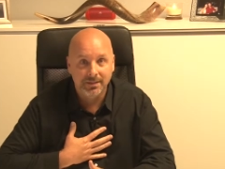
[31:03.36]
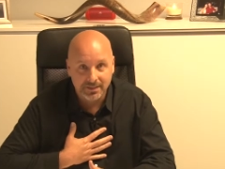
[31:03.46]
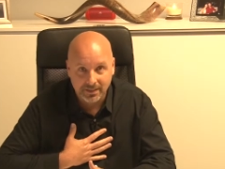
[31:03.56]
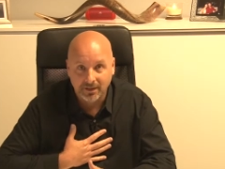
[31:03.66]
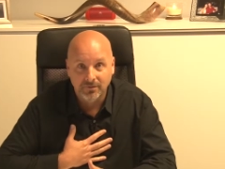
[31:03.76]
and
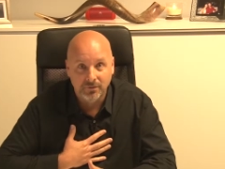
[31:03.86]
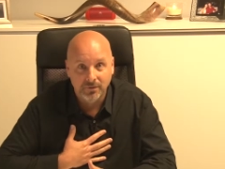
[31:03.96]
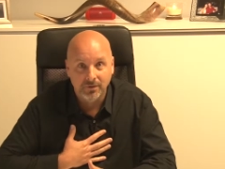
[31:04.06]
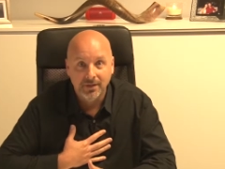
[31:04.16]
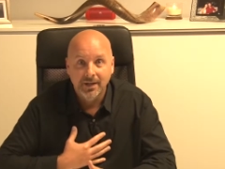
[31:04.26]

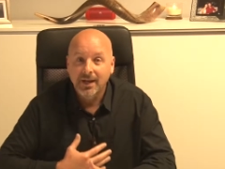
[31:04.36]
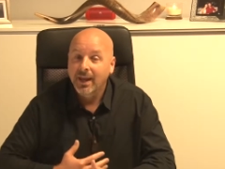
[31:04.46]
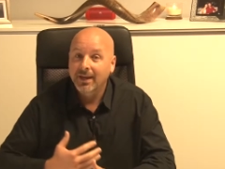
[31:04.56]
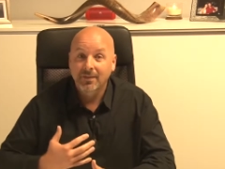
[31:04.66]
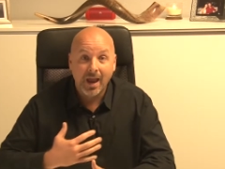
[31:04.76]
savior
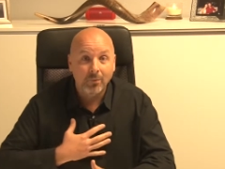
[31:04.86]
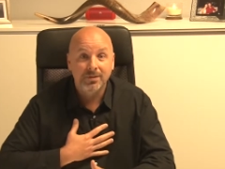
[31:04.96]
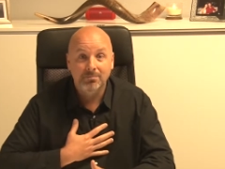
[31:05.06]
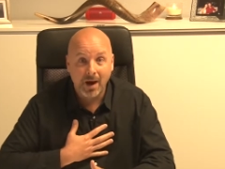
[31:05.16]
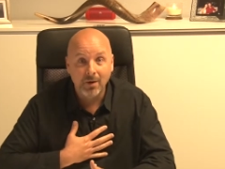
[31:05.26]
and that
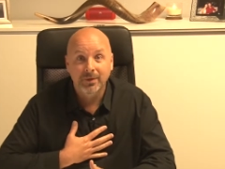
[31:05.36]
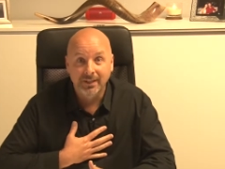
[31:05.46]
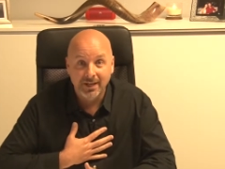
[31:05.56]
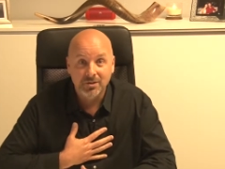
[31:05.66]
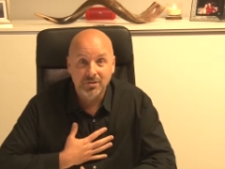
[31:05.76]
was my
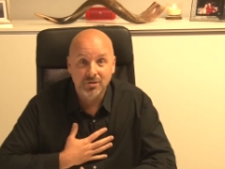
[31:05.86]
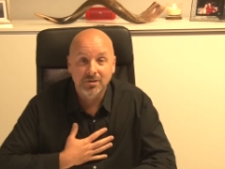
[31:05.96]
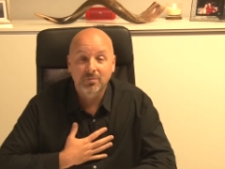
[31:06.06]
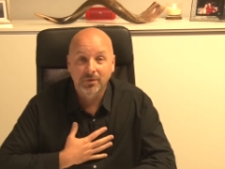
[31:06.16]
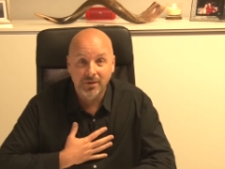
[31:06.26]

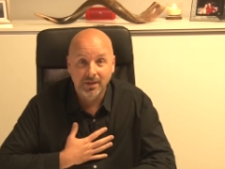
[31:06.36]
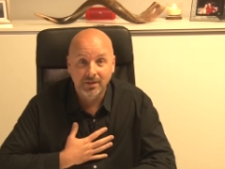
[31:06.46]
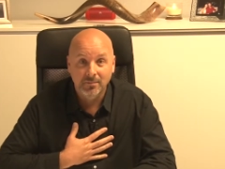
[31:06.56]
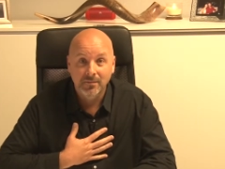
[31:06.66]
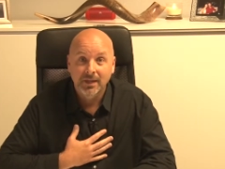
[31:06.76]
relationship with
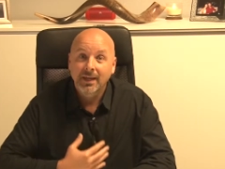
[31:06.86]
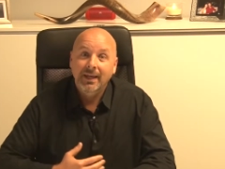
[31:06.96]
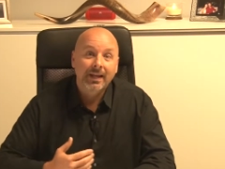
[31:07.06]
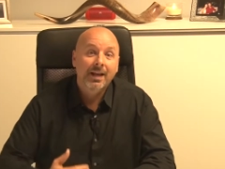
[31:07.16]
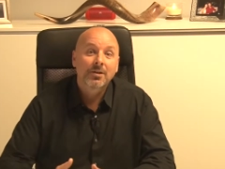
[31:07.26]
him
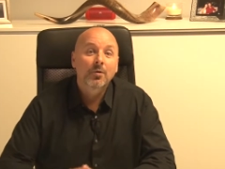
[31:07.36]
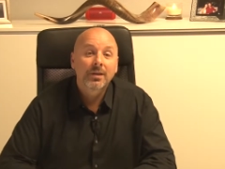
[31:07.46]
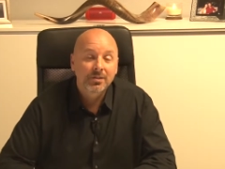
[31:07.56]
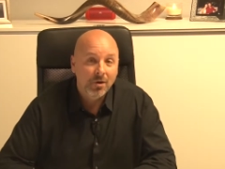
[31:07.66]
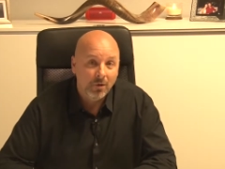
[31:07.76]
and i know
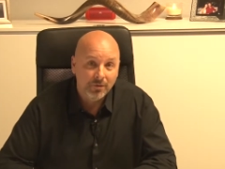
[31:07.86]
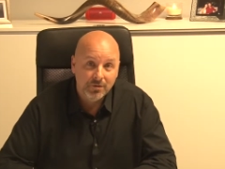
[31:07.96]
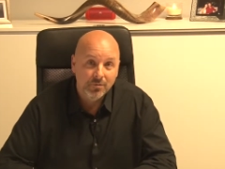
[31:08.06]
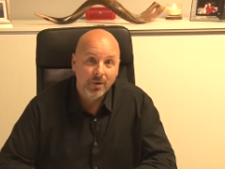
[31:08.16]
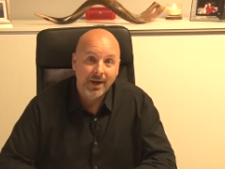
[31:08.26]
he's calling
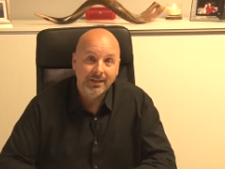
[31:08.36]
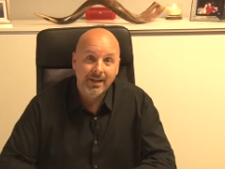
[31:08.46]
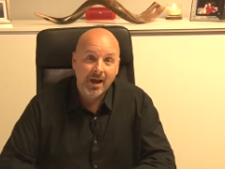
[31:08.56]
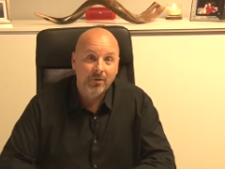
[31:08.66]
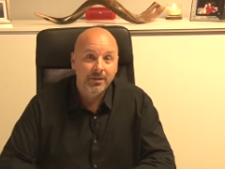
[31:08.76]
you right
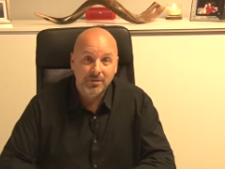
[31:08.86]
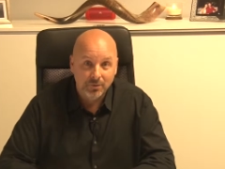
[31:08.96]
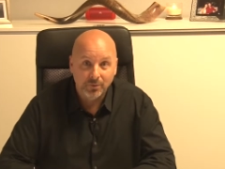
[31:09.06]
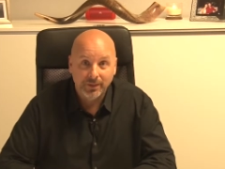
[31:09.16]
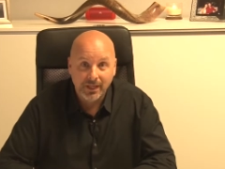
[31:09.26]
now
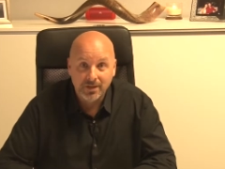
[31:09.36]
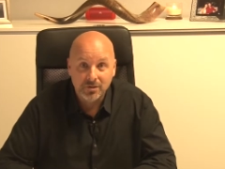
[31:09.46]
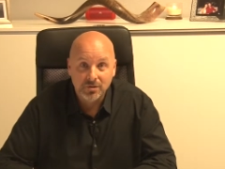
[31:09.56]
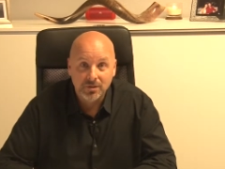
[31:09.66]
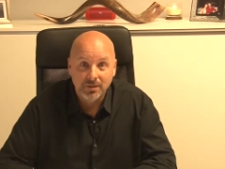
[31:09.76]
into a
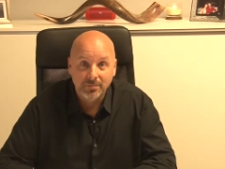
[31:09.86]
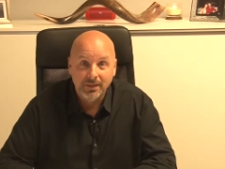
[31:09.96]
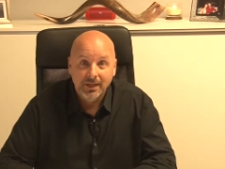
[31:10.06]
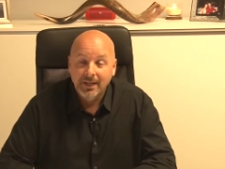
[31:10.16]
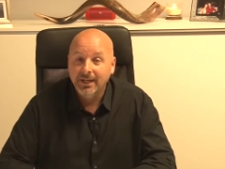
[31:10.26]
relationship
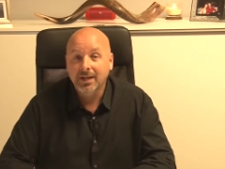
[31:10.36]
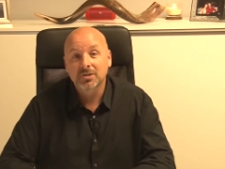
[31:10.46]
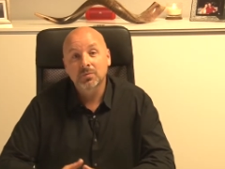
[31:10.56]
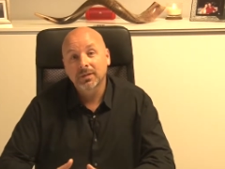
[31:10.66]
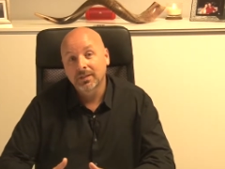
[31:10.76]
and i
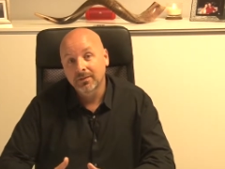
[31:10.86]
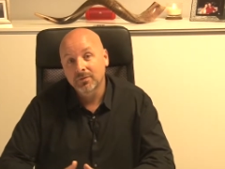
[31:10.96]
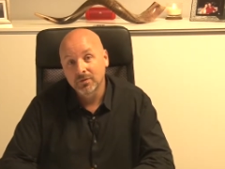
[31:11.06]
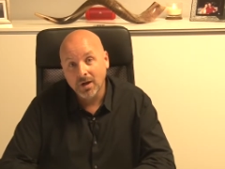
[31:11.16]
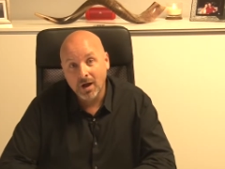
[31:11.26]
just want to give
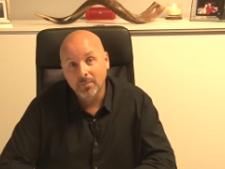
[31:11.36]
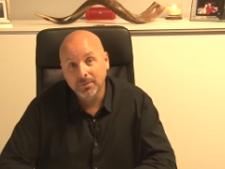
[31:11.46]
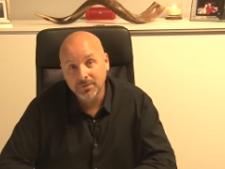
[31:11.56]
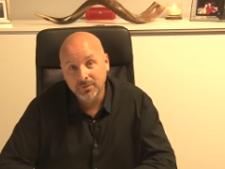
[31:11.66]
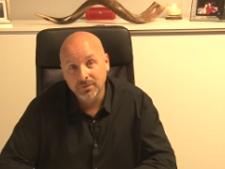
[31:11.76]
you an
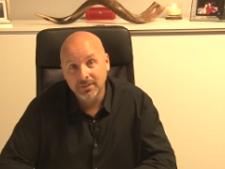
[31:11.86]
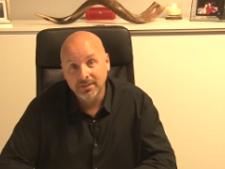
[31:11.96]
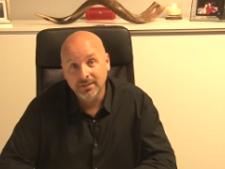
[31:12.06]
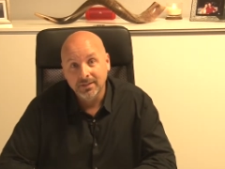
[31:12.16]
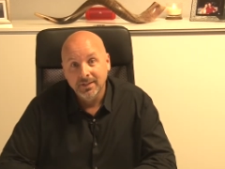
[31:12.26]
opportunity